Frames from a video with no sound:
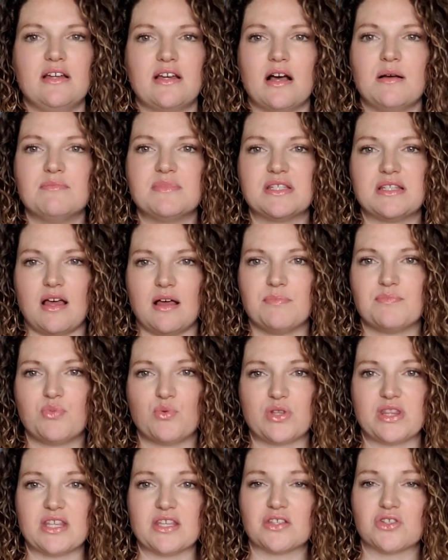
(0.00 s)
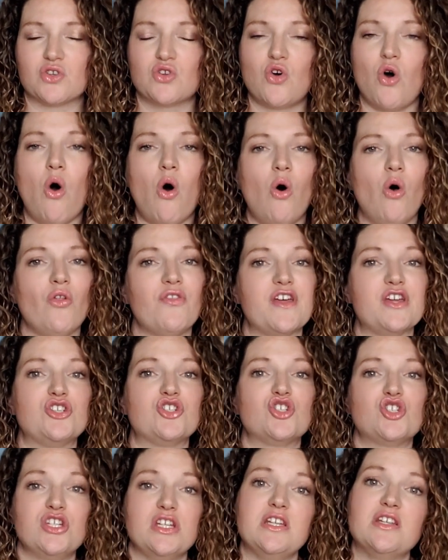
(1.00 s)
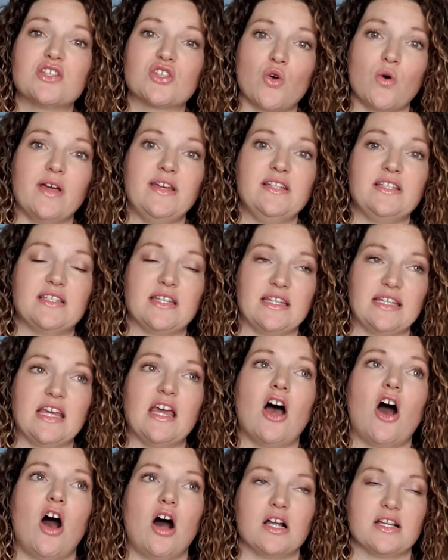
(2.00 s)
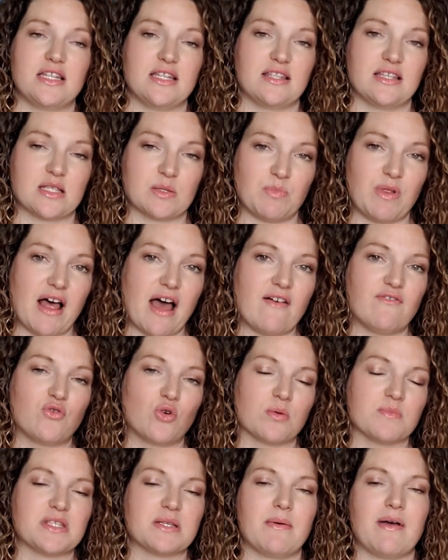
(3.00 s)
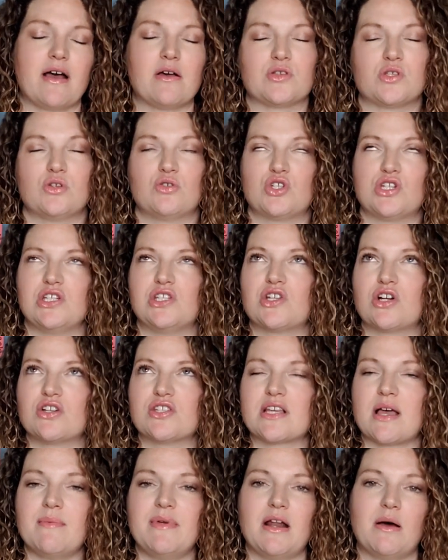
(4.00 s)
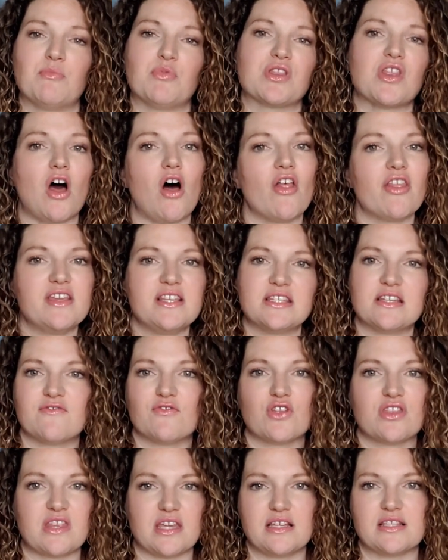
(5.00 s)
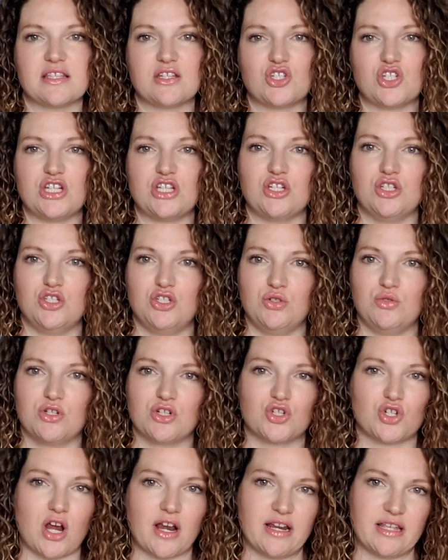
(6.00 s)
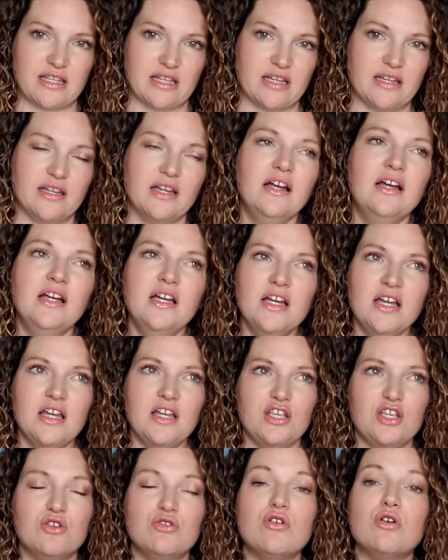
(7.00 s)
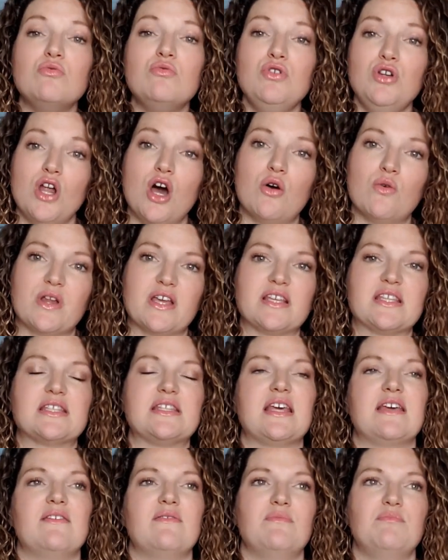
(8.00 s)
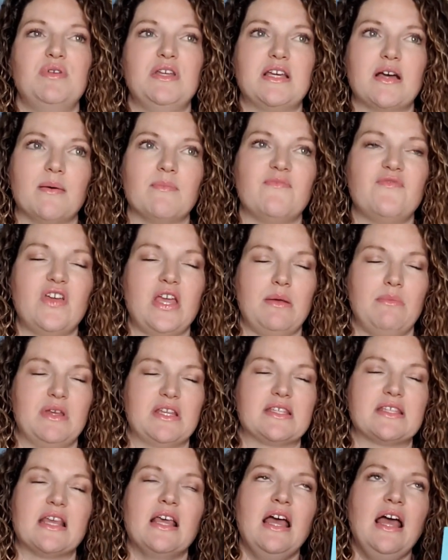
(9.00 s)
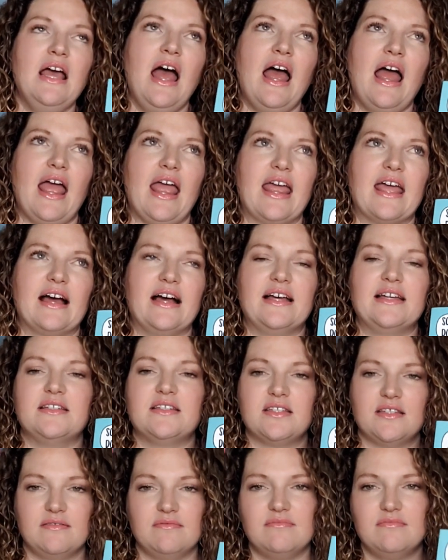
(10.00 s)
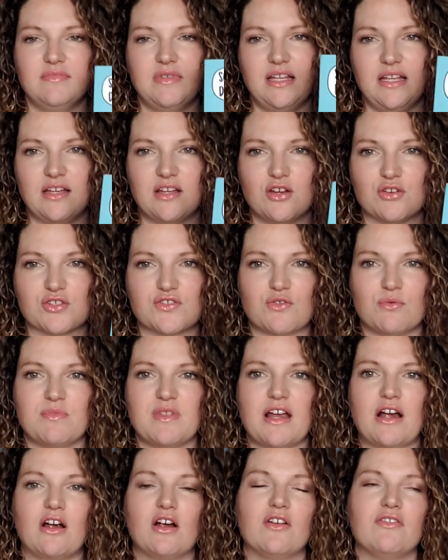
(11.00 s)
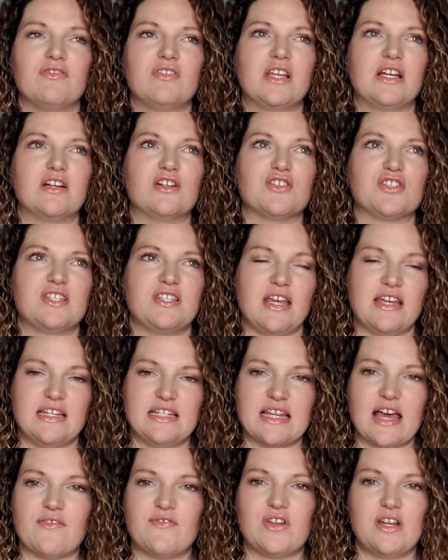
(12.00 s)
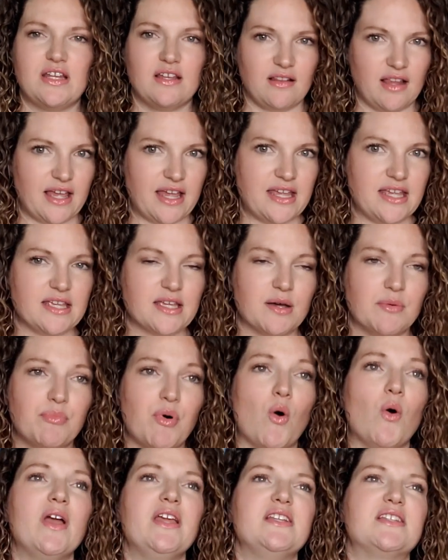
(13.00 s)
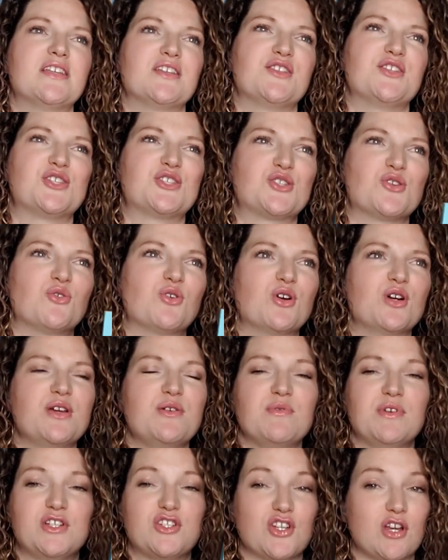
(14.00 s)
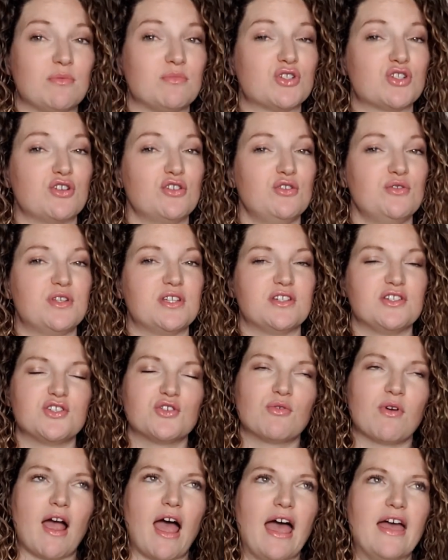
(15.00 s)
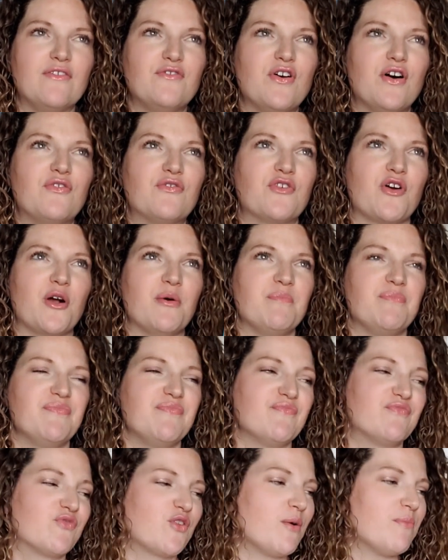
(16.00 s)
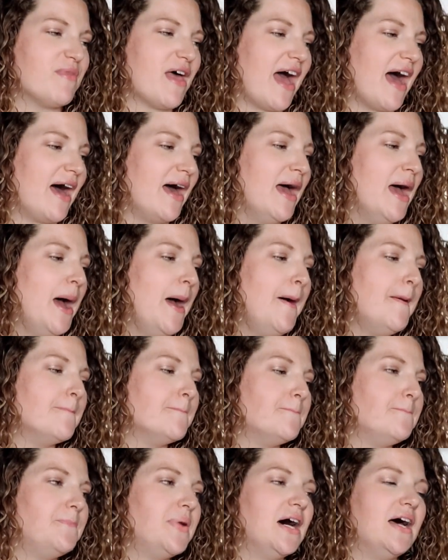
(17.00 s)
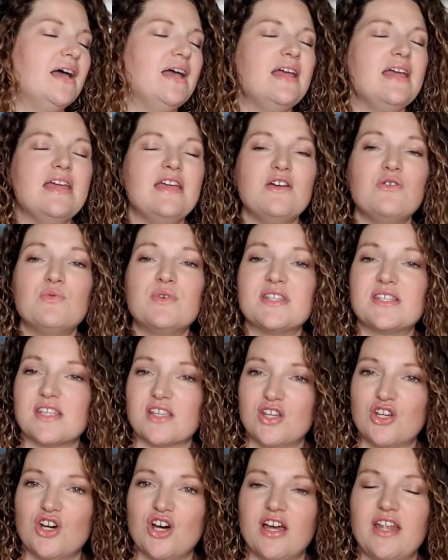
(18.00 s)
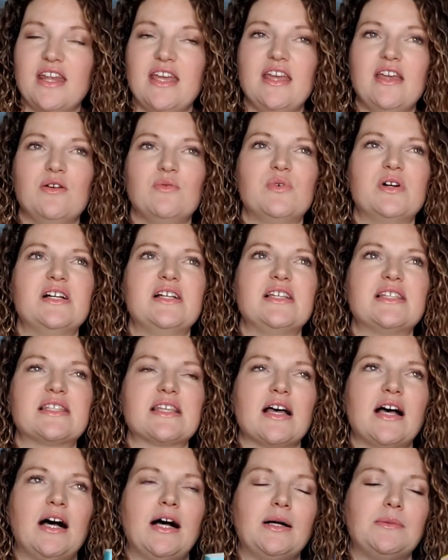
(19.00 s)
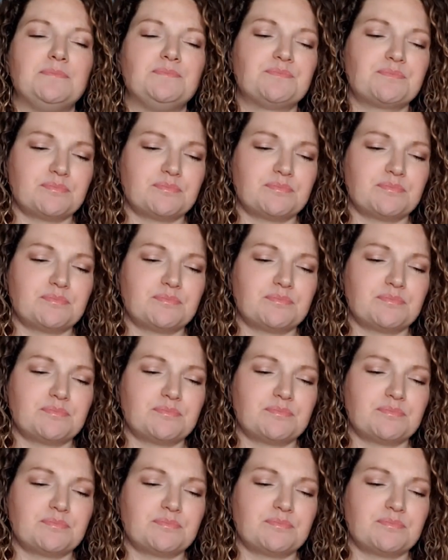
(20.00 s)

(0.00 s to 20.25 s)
comes up with this goal that she is going to get onto this platform somehow. So she starts coming up with all these different things that she could do to try to get, you know, noticed and become famous. And it goes from there. There's a definite, like, point to the story, which I'm sure you can derive from from that. But it was good. It was um